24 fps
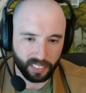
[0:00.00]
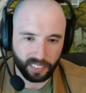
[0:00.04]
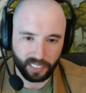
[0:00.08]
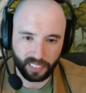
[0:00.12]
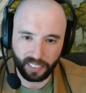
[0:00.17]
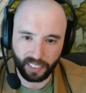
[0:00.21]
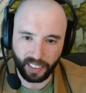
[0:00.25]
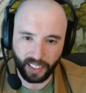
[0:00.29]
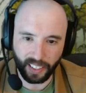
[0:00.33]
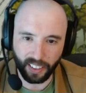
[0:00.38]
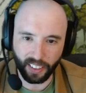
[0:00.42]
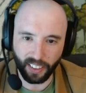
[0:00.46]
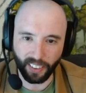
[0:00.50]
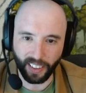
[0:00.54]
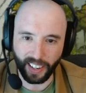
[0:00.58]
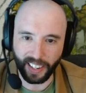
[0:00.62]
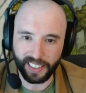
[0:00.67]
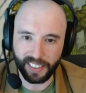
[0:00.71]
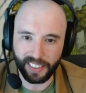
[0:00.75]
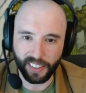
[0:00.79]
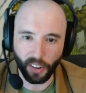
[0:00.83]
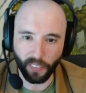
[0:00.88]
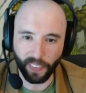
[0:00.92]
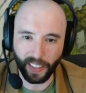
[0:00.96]
I don't know.
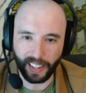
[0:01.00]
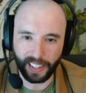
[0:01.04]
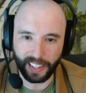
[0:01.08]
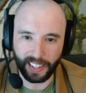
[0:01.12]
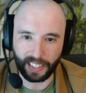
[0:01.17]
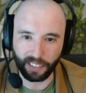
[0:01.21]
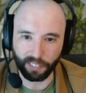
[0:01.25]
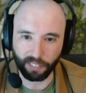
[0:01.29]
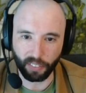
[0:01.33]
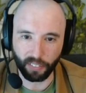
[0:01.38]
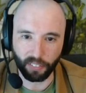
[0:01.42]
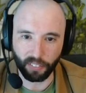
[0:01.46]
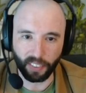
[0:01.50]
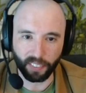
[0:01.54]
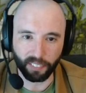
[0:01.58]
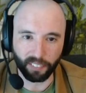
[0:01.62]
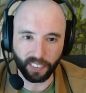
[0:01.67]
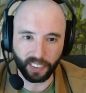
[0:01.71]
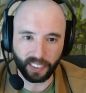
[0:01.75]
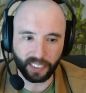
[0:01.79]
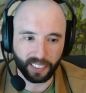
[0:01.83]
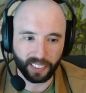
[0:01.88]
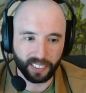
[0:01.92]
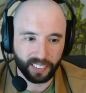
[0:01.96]
I know that name from
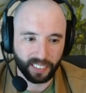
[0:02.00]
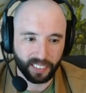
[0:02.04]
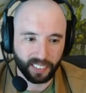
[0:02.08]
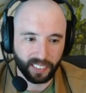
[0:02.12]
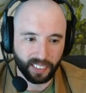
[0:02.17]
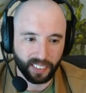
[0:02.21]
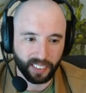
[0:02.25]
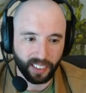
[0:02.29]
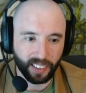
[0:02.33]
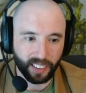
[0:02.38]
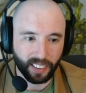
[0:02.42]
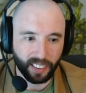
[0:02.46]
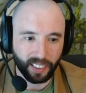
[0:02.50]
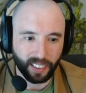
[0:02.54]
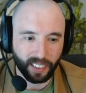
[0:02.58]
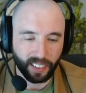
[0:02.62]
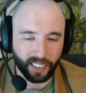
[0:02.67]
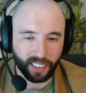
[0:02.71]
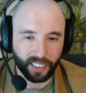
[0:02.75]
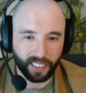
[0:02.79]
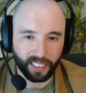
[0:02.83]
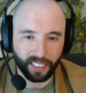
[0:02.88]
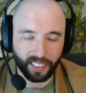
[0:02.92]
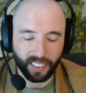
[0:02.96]
something.
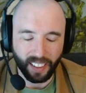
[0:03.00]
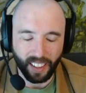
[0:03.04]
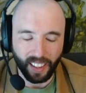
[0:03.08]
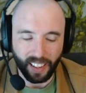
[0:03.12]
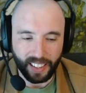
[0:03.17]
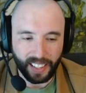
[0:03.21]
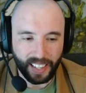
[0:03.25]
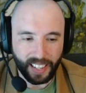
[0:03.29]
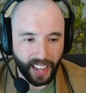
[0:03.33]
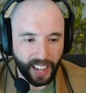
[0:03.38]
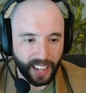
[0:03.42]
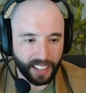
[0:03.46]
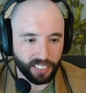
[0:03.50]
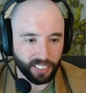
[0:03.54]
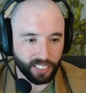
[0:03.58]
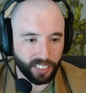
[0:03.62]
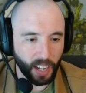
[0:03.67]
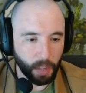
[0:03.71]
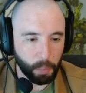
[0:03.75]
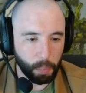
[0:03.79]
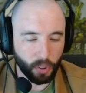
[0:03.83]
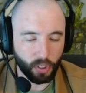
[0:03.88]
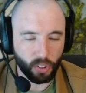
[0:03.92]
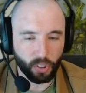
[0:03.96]
Yeah, it's a
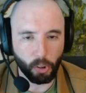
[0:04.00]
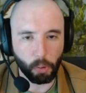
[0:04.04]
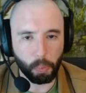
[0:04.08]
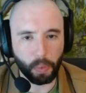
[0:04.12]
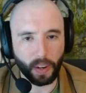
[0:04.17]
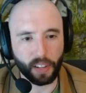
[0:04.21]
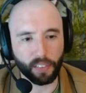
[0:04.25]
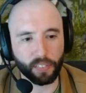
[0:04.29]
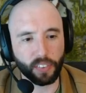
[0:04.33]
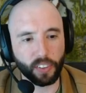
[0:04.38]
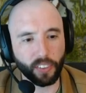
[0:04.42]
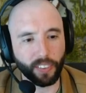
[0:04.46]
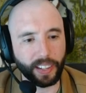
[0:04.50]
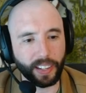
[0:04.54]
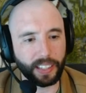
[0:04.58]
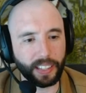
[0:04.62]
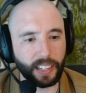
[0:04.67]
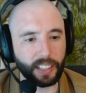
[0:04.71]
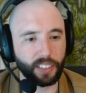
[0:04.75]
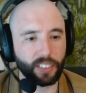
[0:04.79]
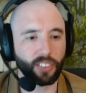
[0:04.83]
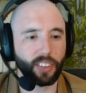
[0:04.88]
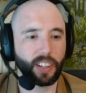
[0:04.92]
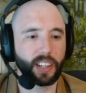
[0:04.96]
type of shoe, but I feel like
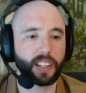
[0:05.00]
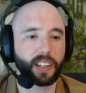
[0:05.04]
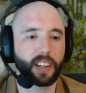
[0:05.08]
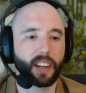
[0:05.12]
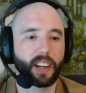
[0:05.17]
it's like